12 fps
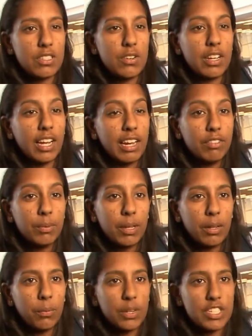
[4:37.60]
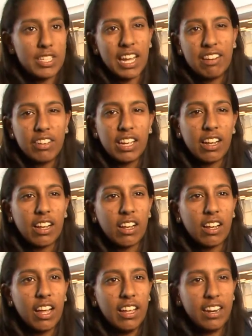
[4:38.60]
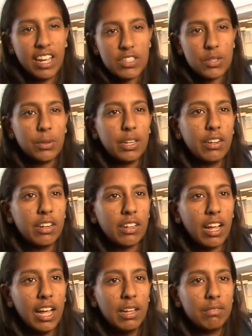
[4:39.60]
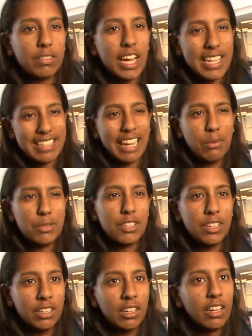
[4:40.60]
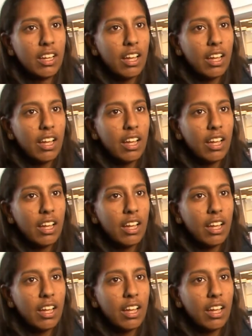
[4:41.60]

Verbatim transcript: student government, which is kind of like in high school when you had um, class council.